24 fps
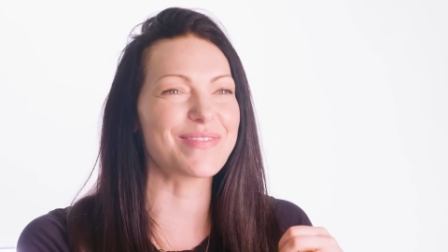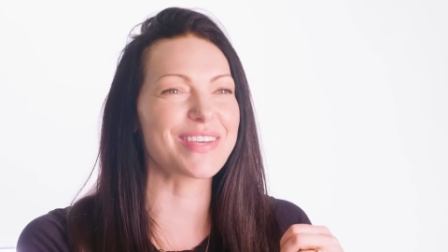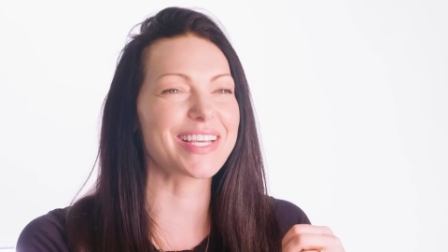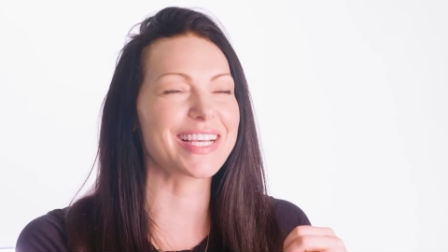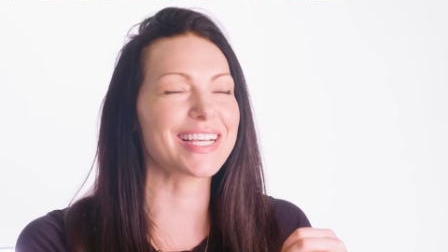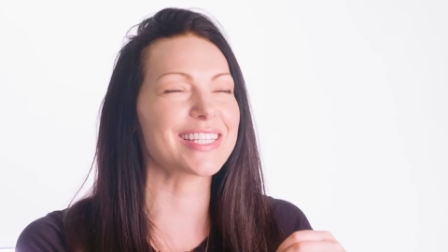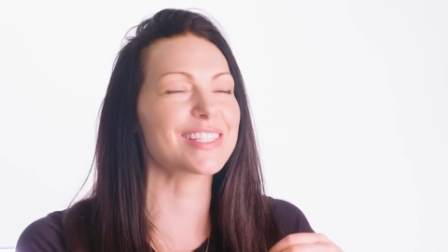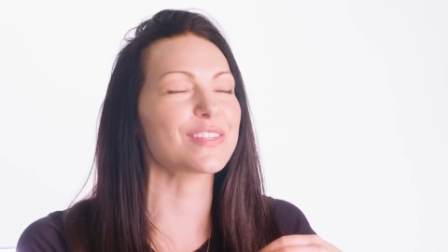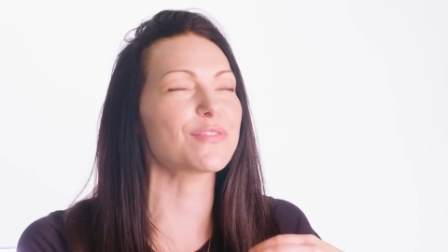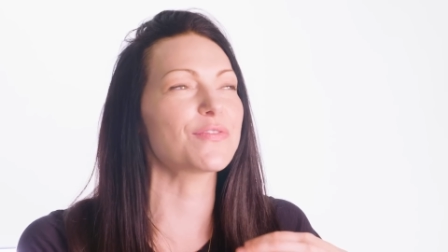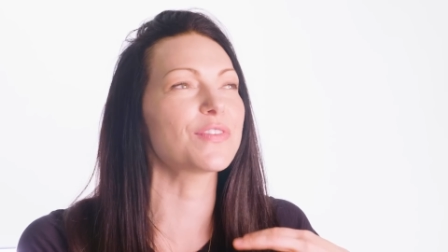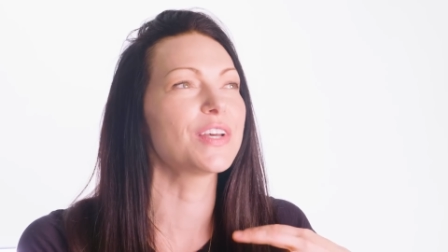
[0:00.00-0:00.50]

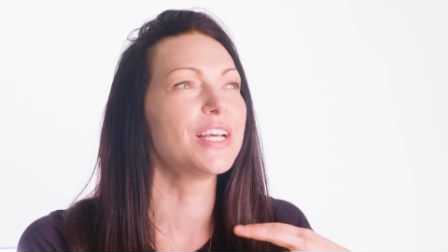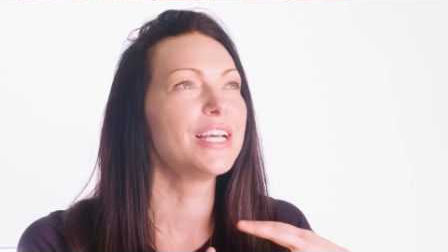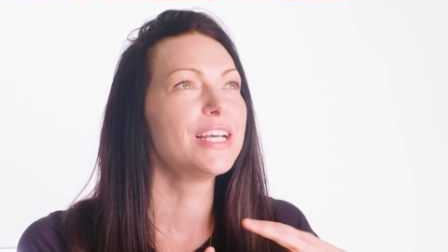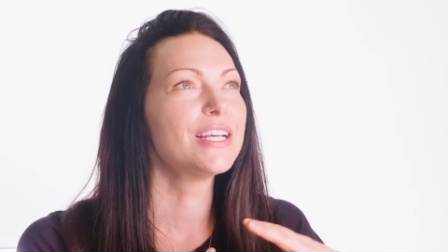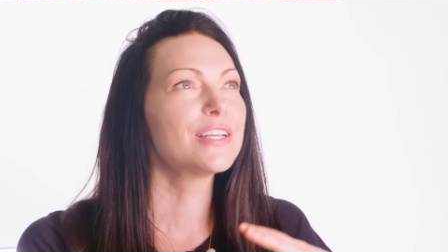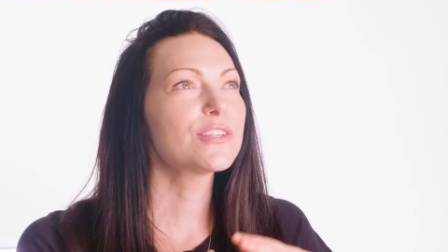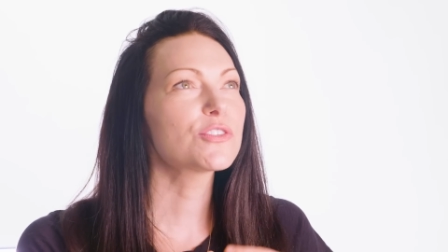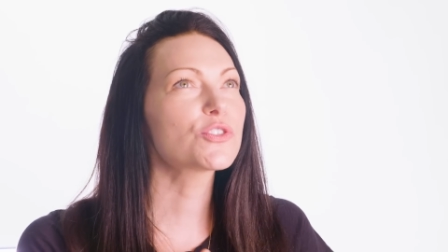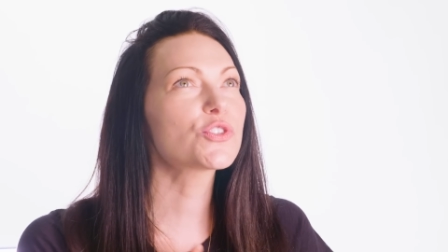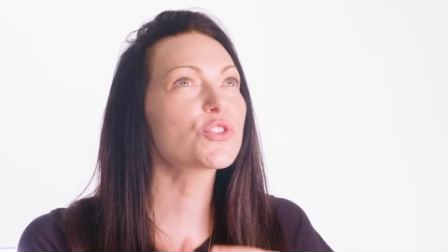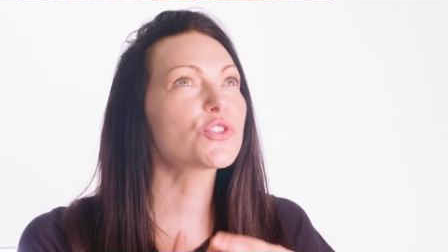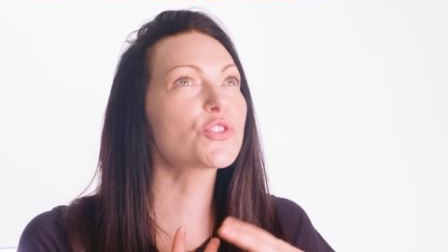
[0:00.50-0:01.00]
because of
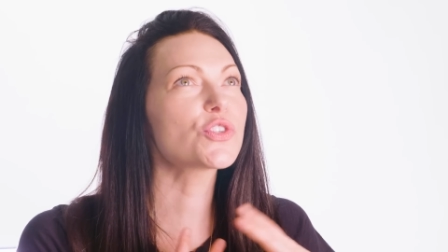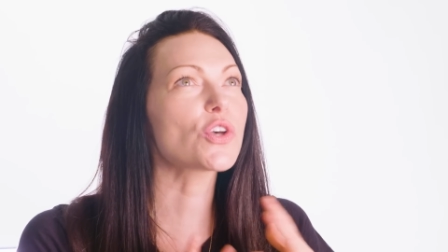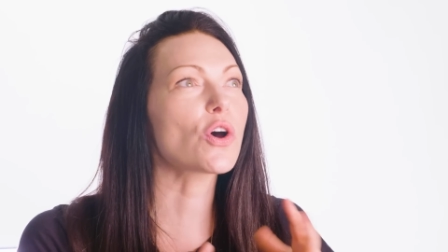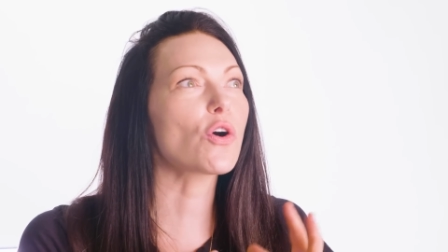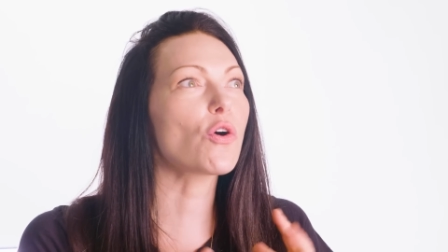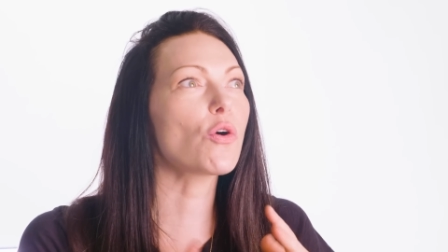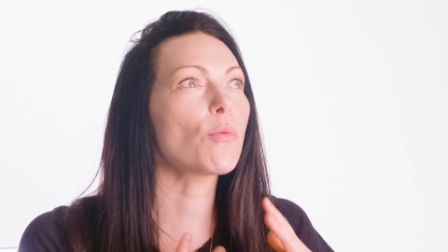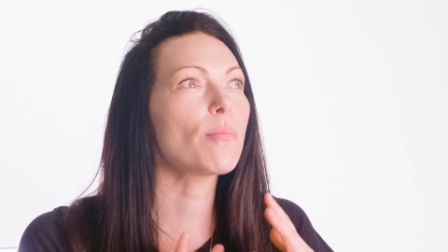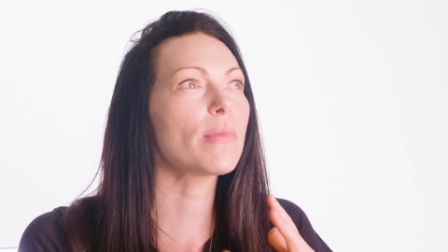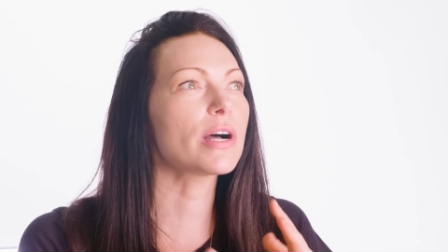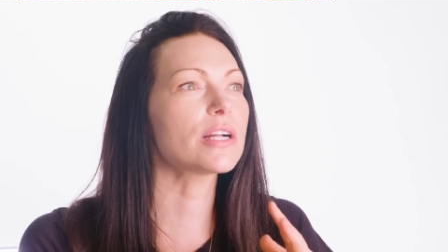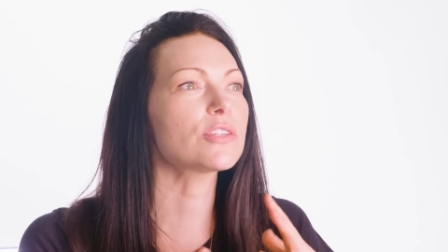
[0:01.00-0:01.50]

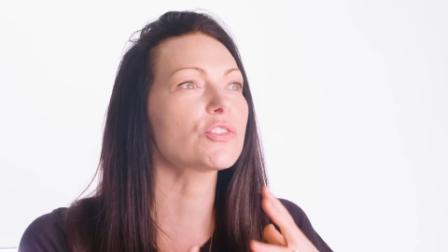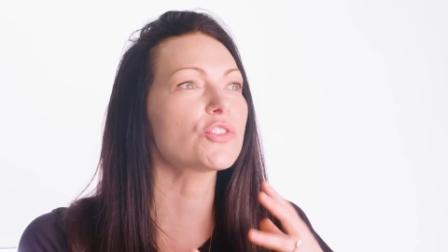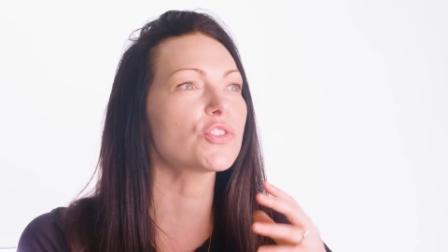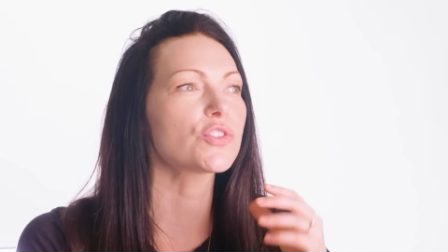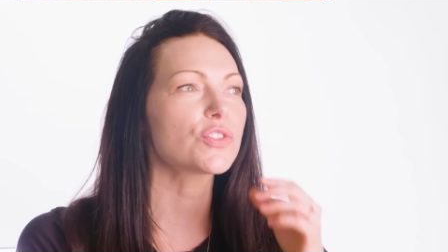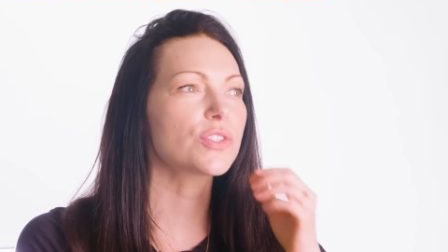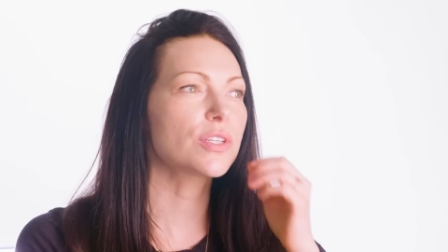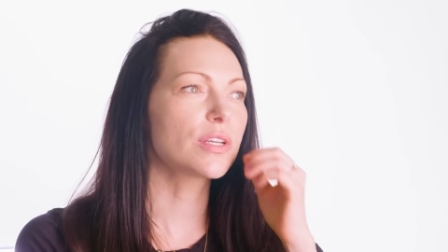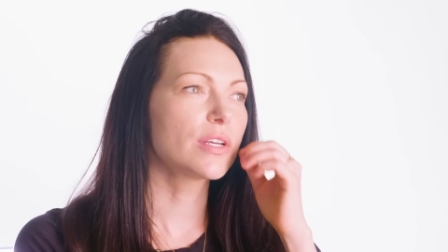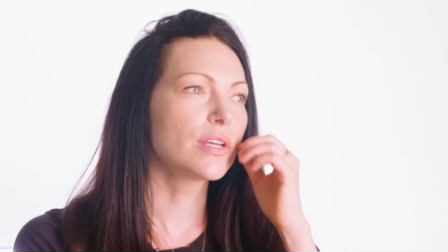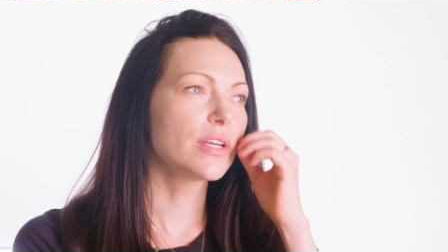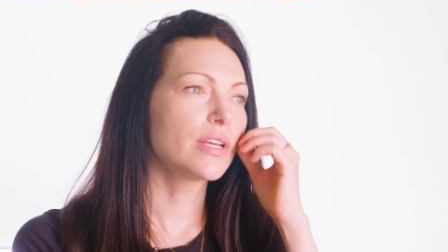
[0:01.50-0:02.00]
so
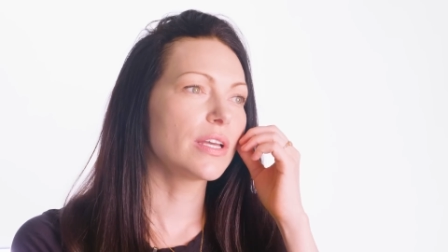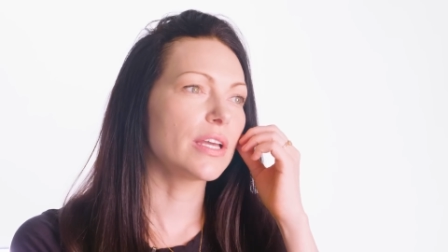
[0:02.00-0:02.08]
much